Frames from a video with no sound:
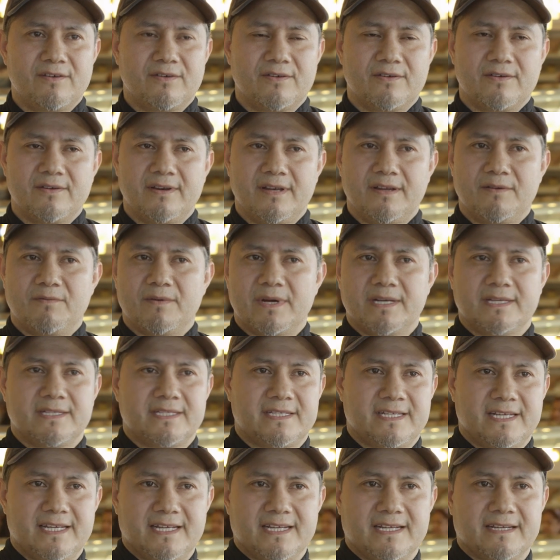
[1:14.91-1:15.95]
don't only want to
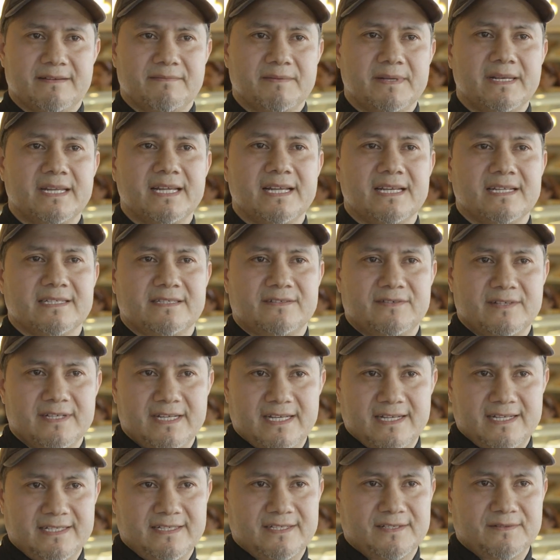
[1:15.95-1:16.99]
take a vanilla tres
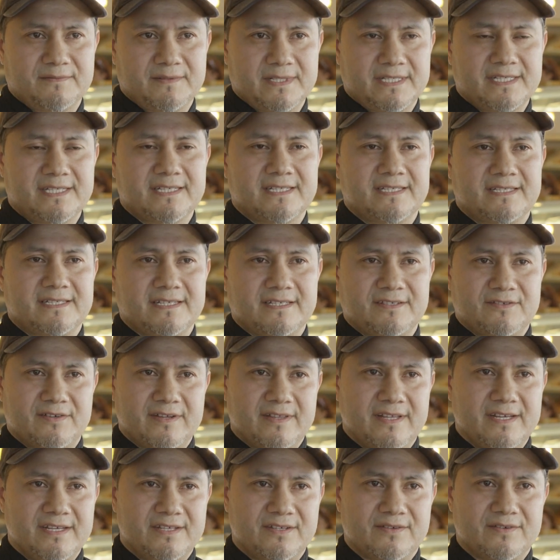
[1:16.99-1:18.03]
leches, which is the
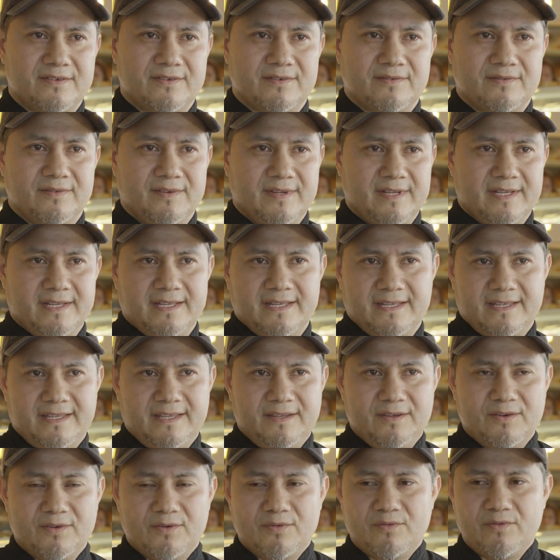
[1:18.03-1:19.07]
traditional.
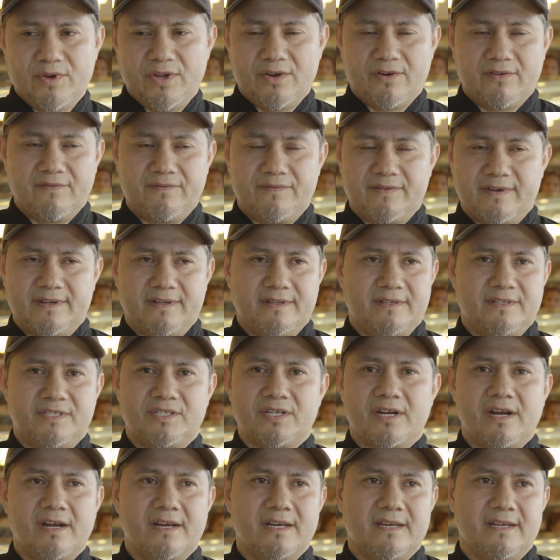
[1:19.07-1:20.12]
You know, we offer
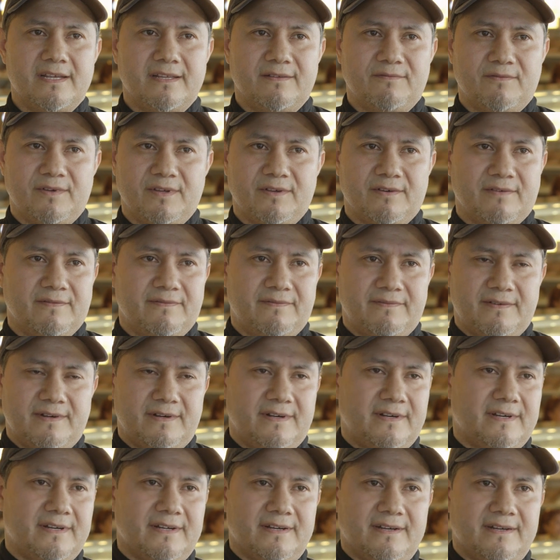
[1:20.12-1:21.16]
chocolate, we
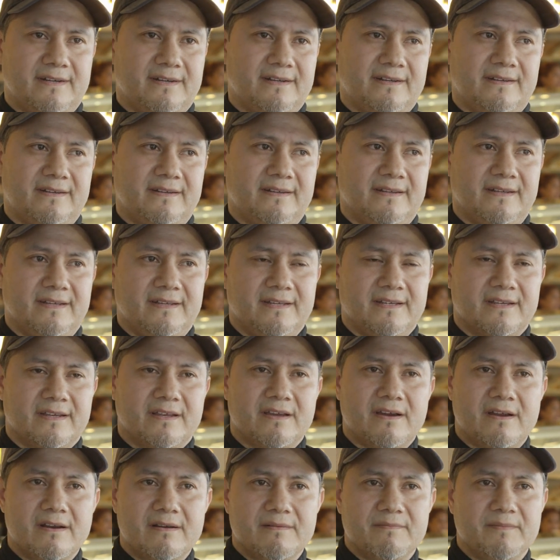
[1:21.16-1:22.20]
offer uh,
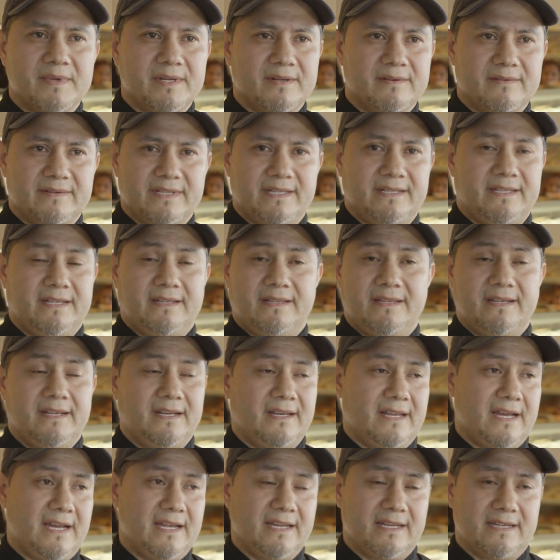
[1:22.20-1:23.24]
caramel, and, and, they
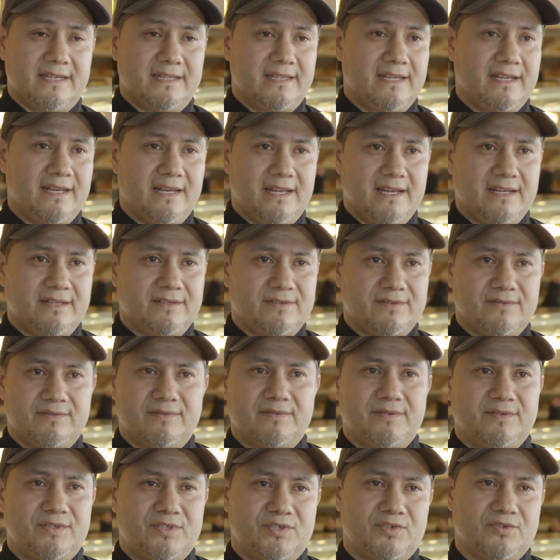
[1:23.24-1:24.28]
like it. They like
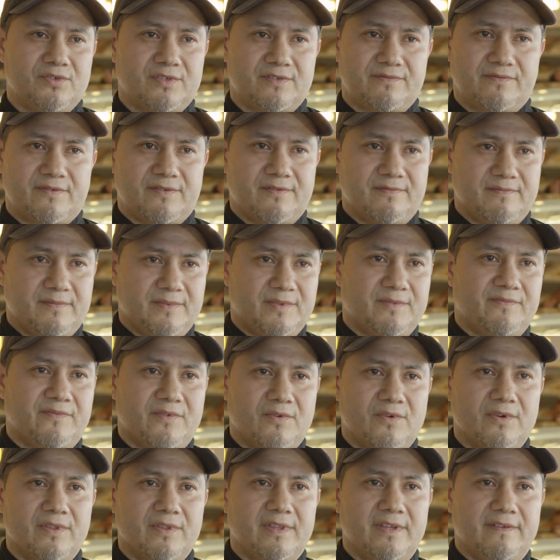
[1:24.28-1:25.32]
to choose from
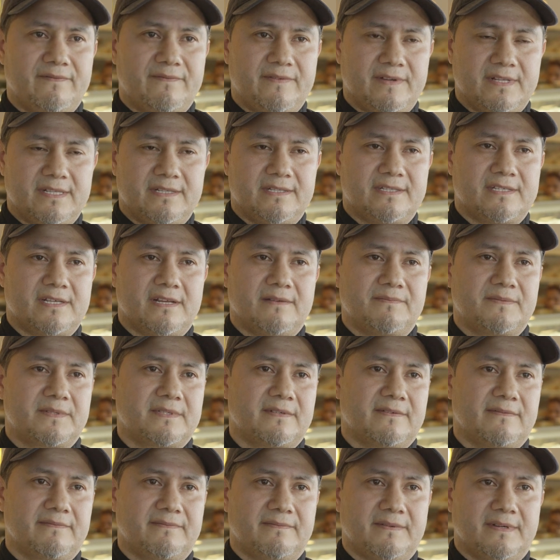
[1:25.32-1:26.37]
four different types
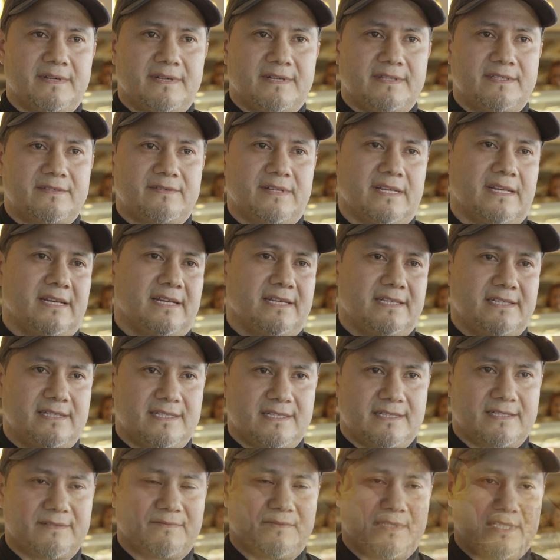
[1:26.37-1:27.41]
of uh, tres
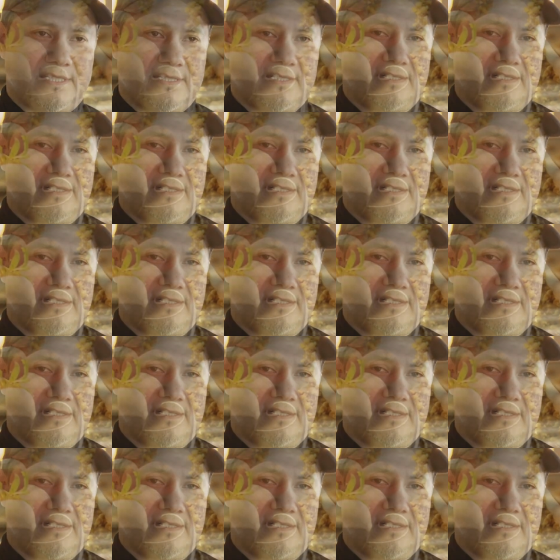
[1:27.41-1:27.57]
leches, which